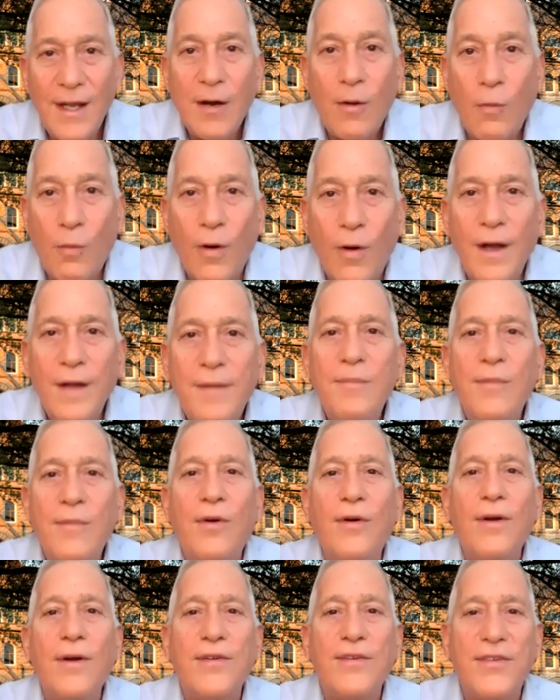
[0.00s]
One
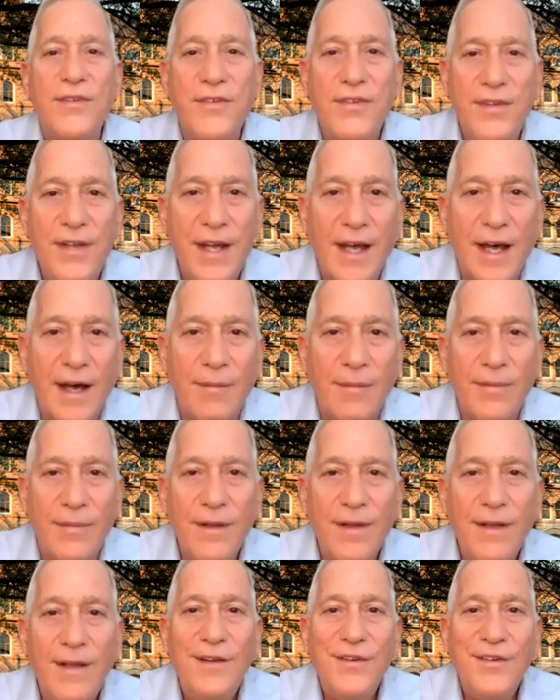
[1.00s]
more step
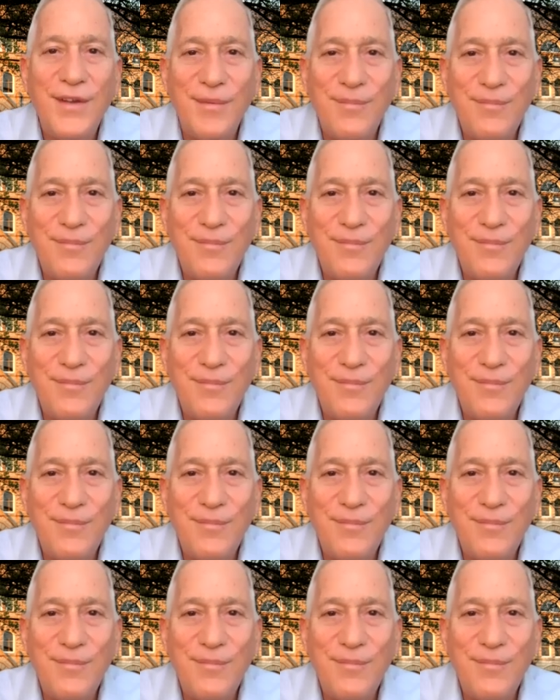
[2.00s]
to